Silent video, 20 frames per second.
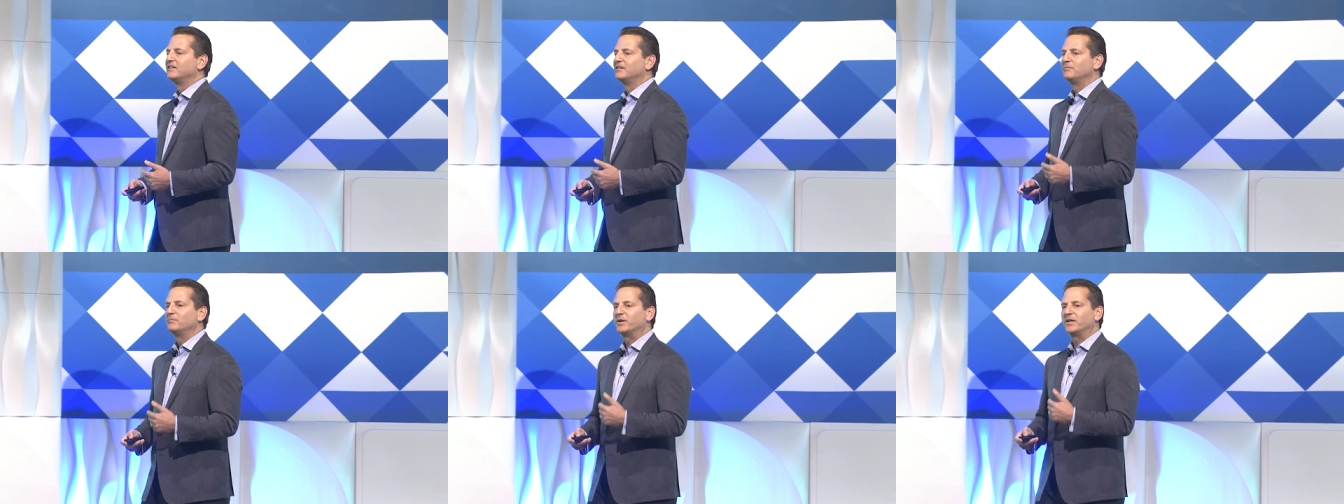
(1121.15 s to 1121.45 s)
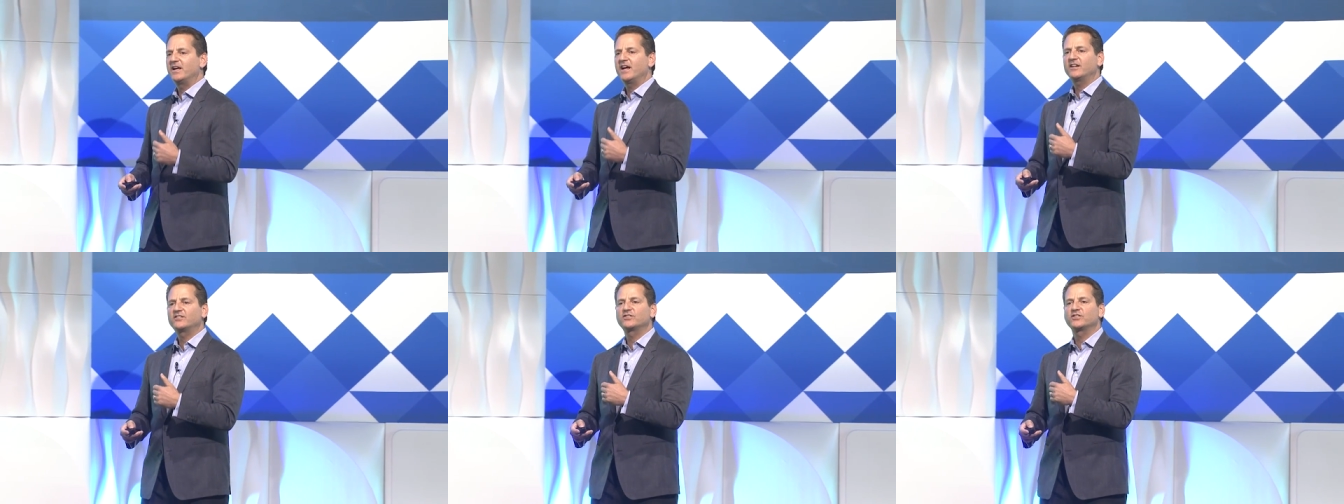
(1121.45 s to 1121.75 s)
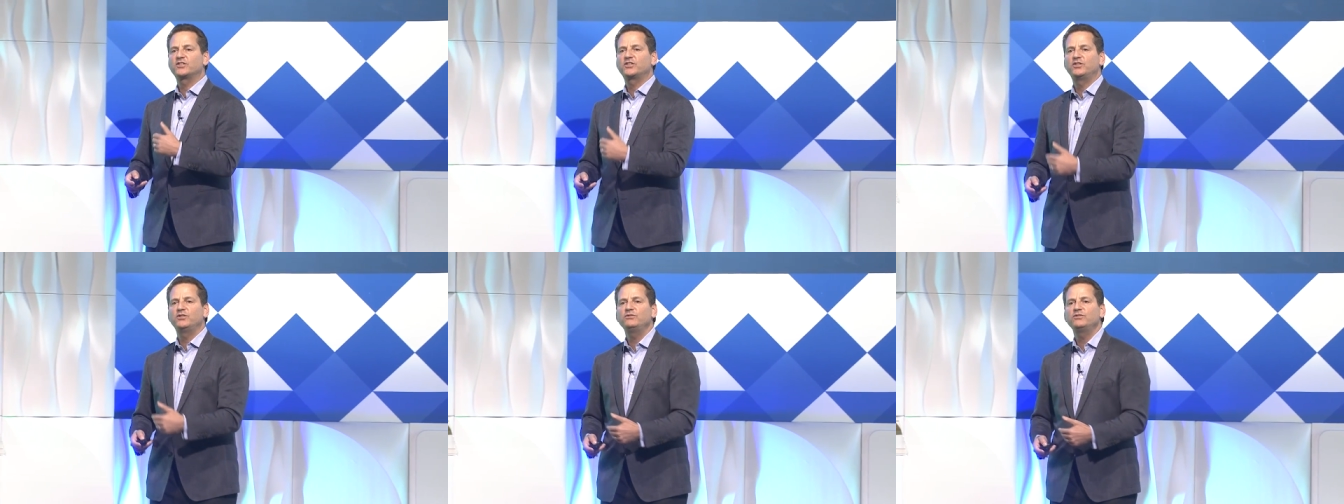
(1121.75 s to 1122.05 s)
but
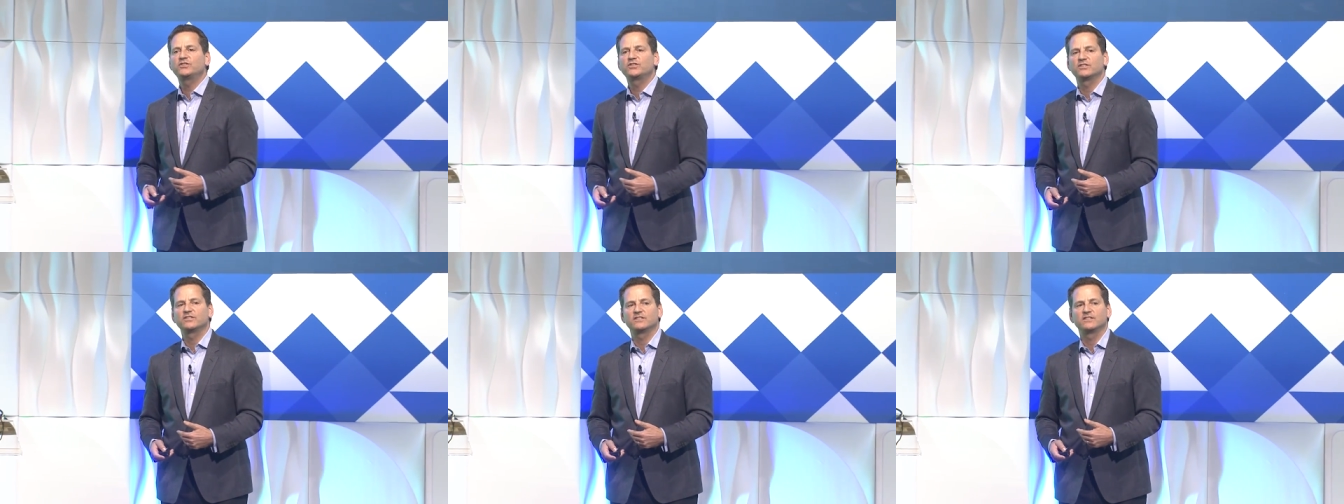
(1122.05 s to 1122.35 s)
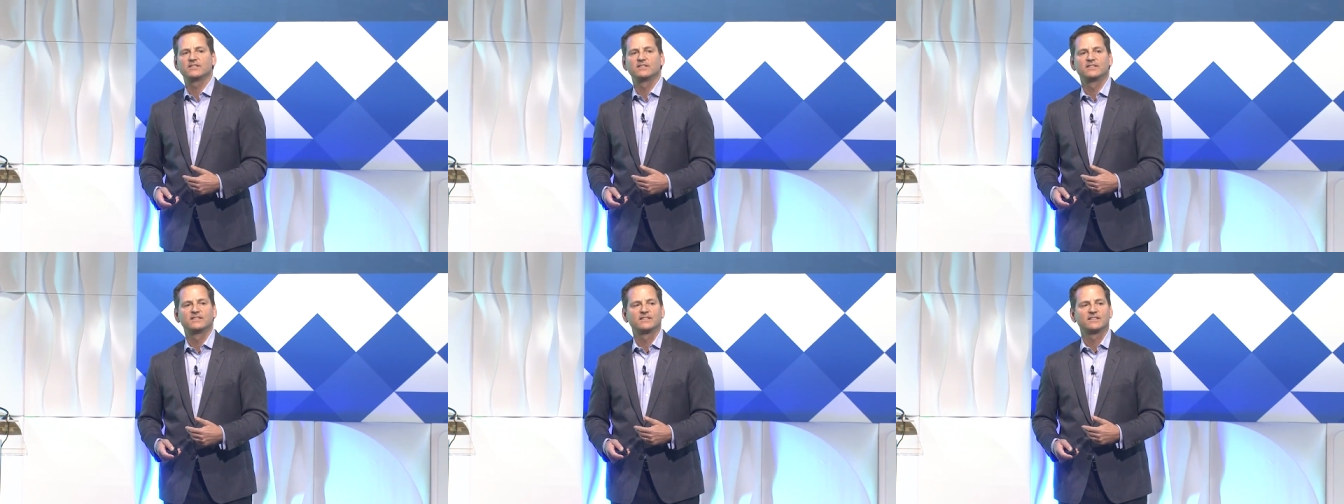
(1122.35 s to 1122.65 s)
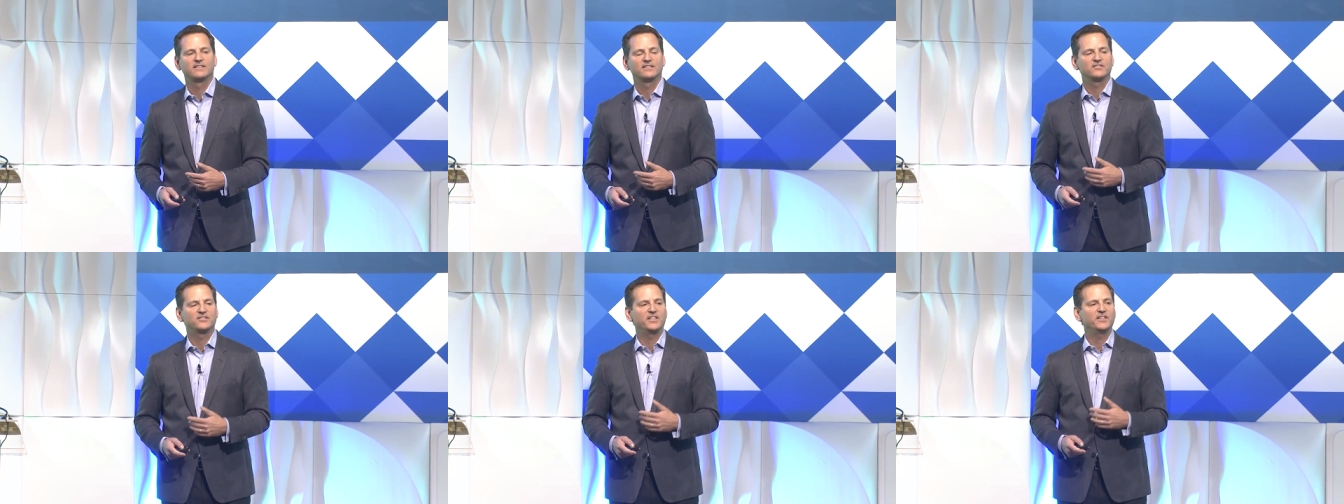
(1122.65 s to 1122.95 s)
execution
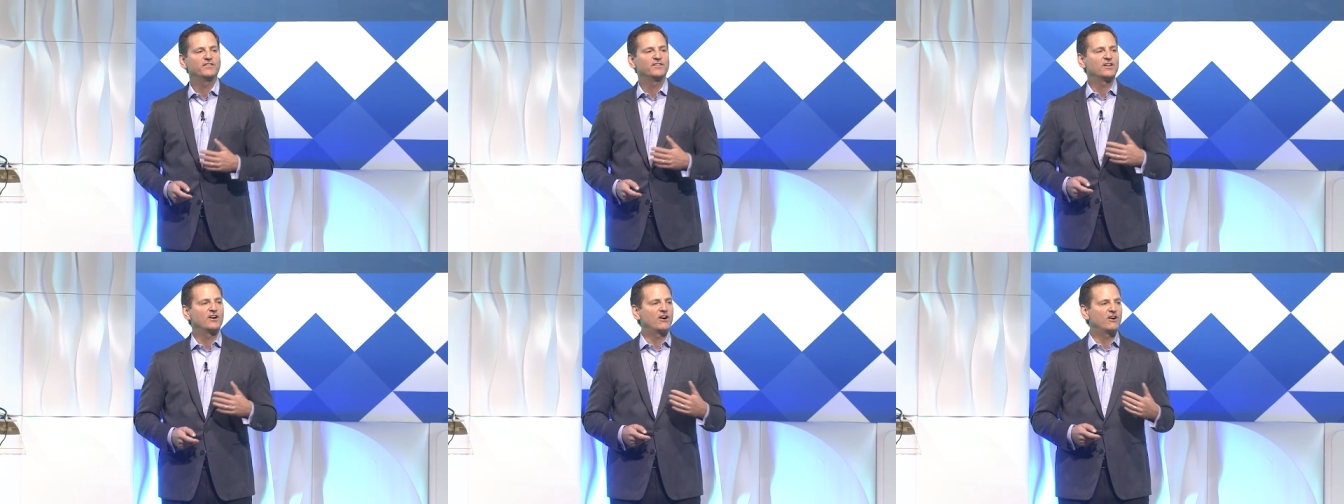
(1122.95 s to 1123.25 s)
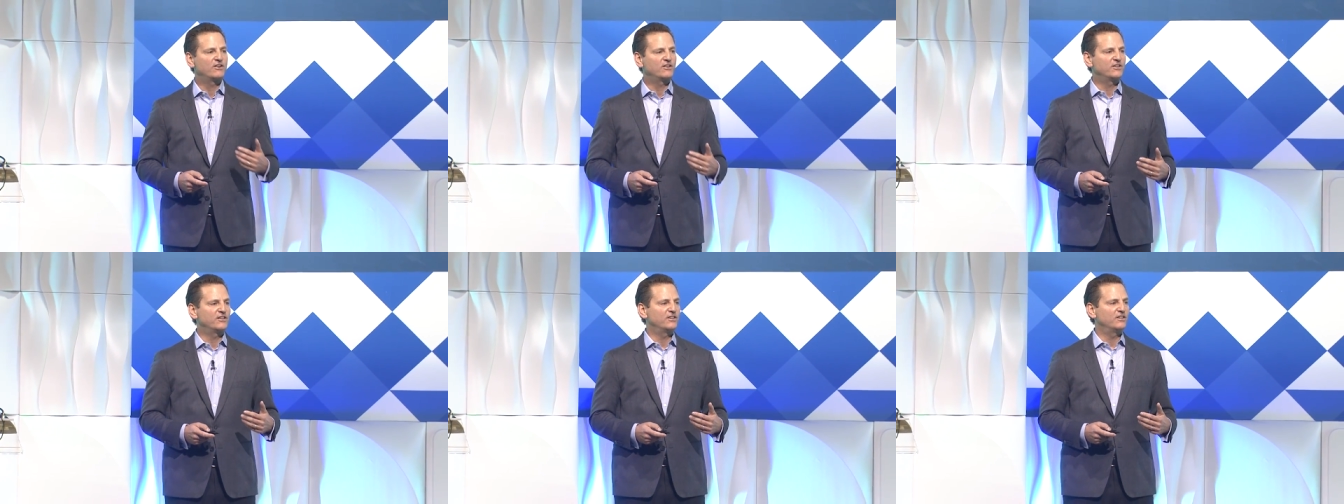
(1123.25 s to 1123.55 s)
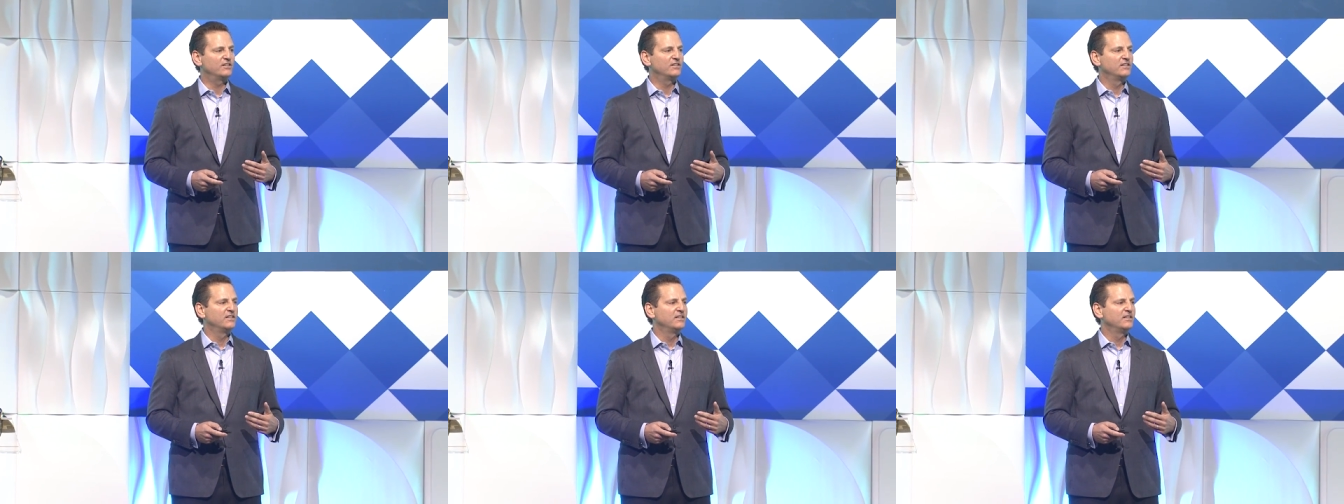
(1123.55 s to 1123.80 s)
is even harder.